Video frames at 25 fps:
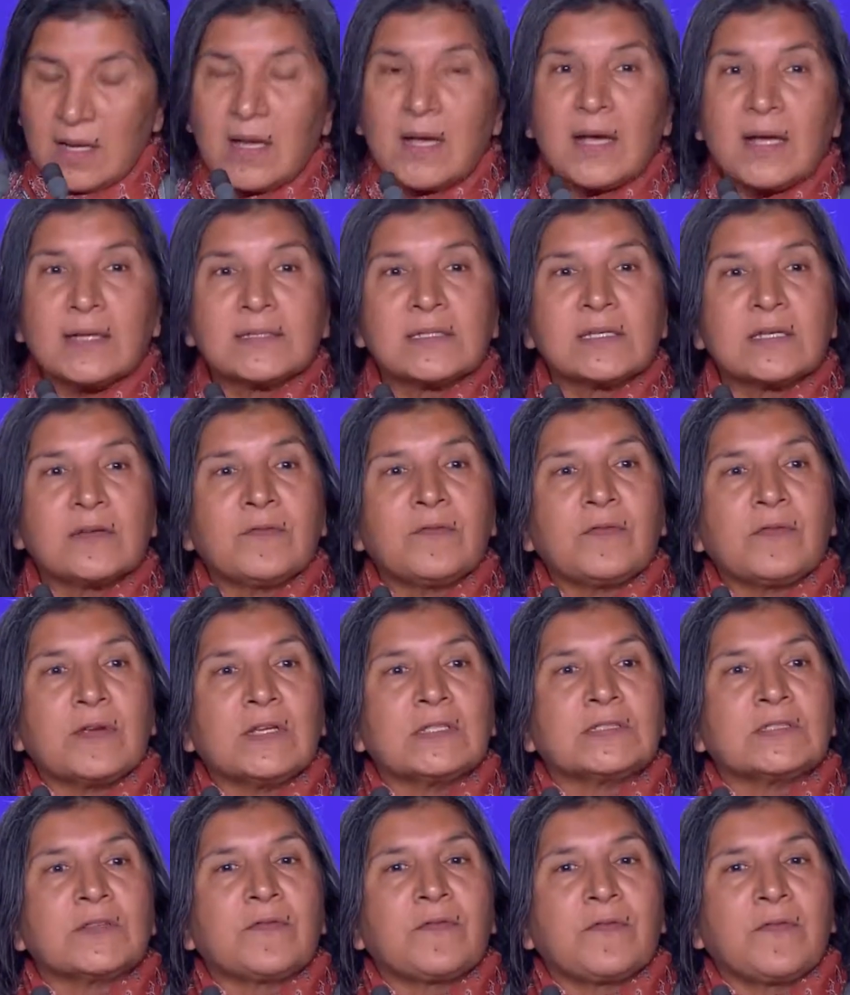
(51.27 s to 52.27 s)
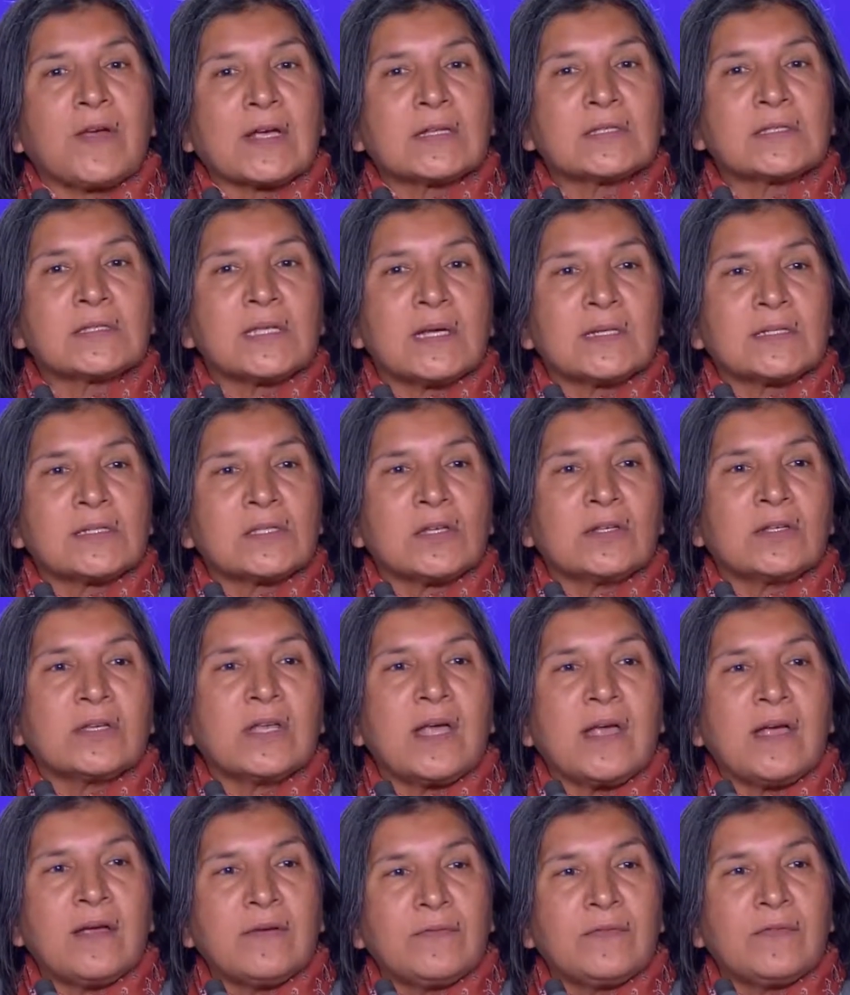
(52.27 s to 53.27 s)
as if it affects us on
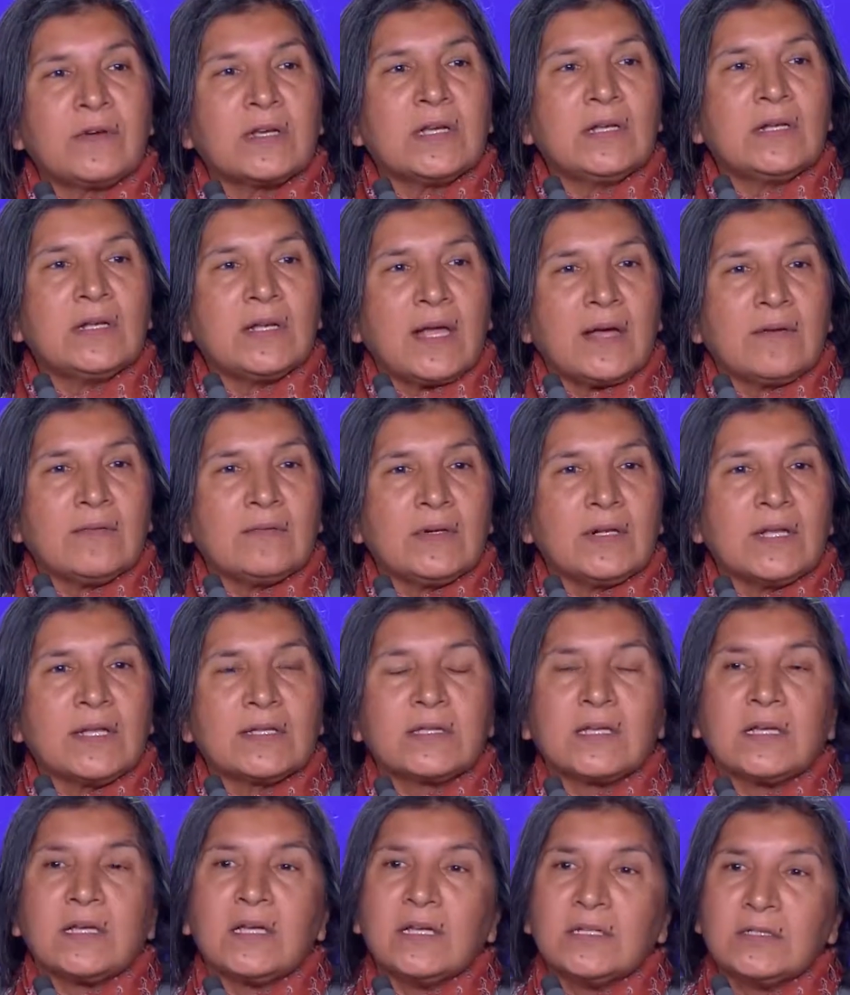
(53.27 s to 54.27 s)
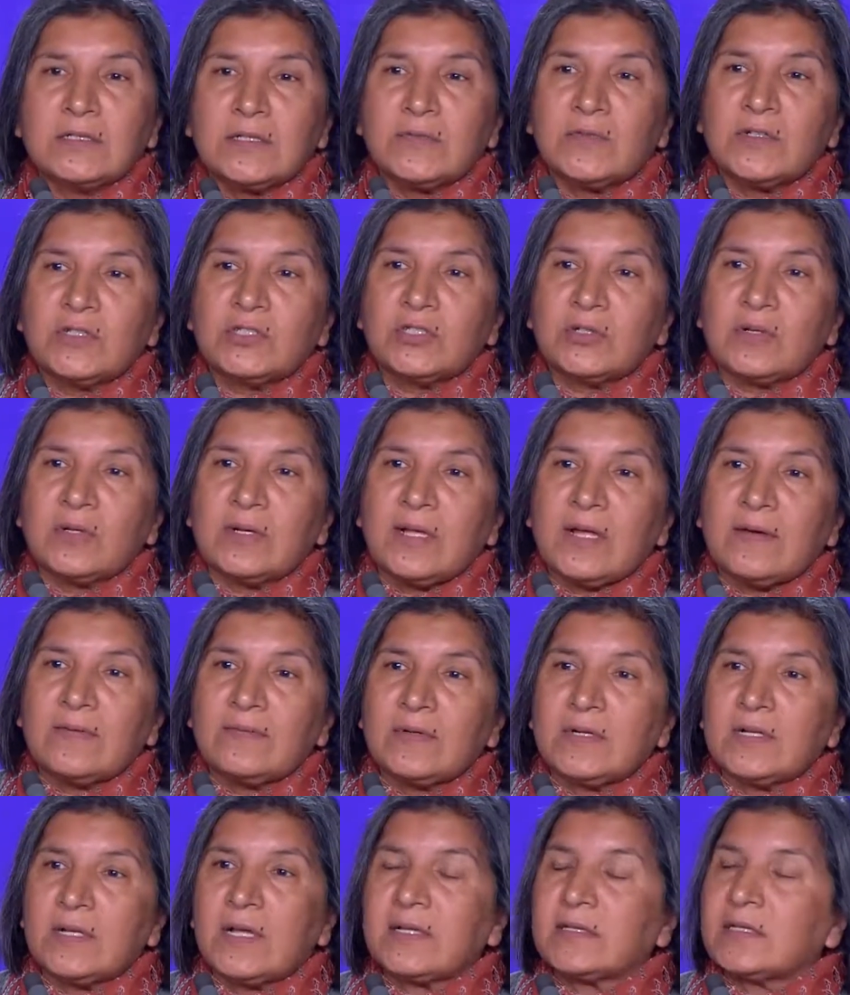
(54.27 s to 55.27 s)
every level, at the individual
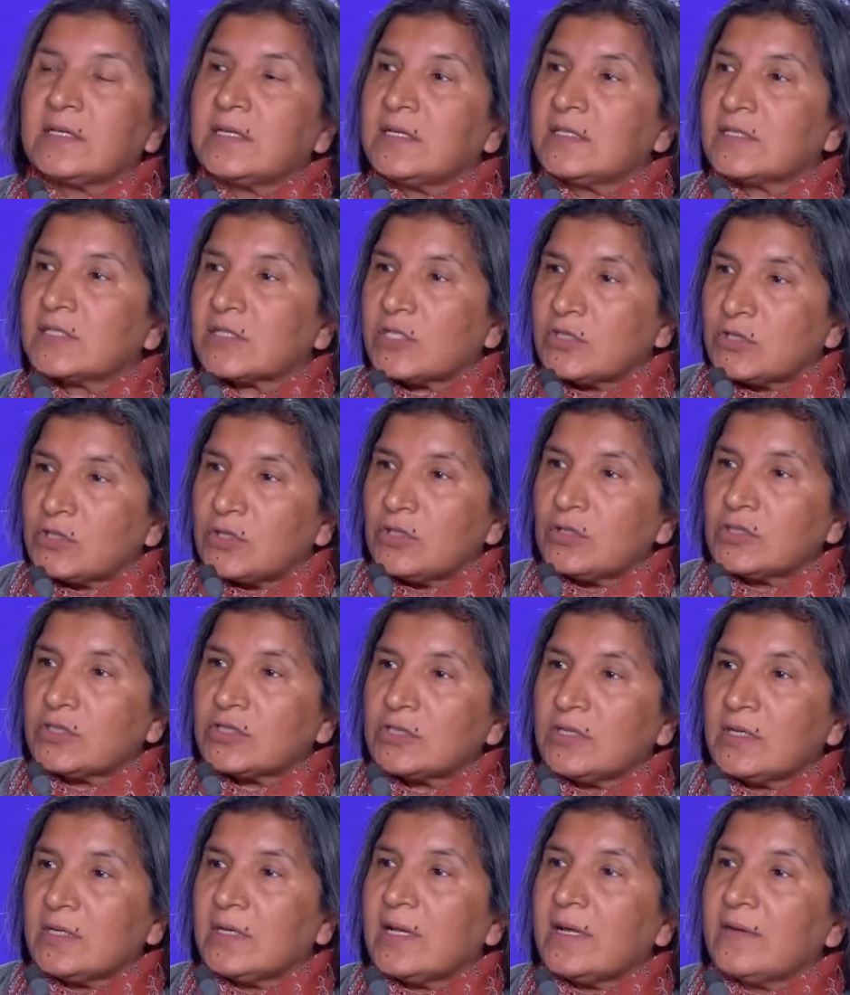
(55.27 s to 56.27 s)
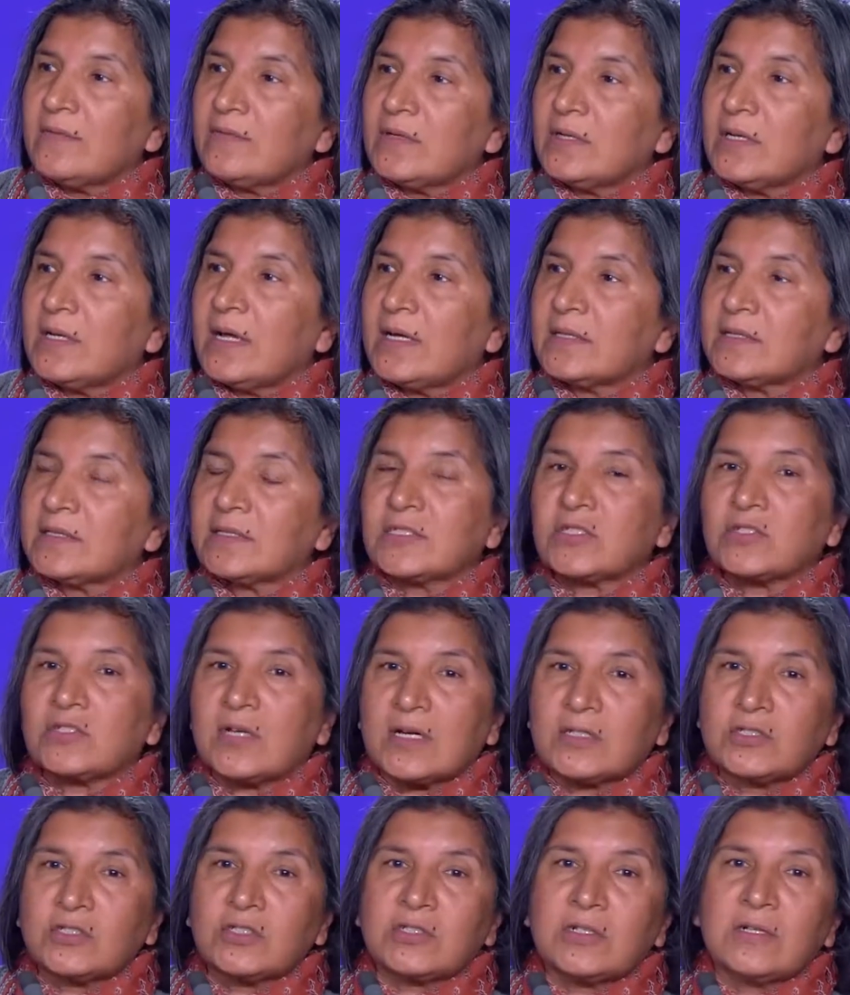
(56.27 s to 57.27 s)
level, at the institutional level, at the
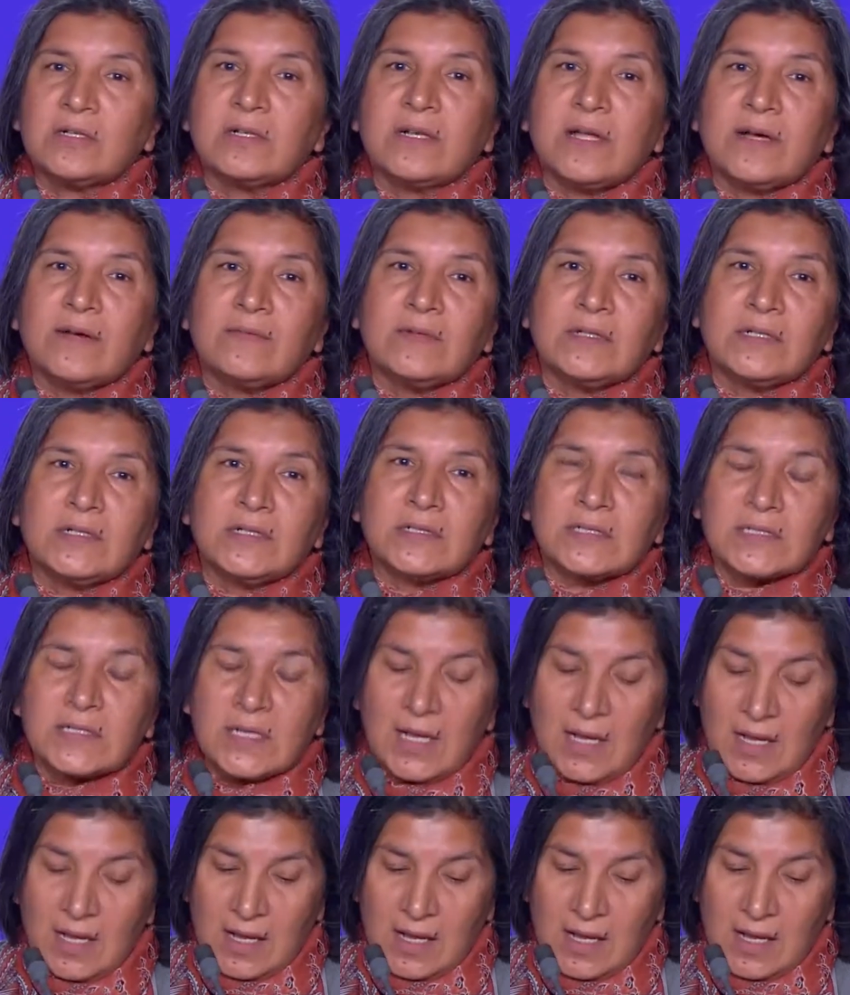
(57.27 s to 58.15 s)
structural levels,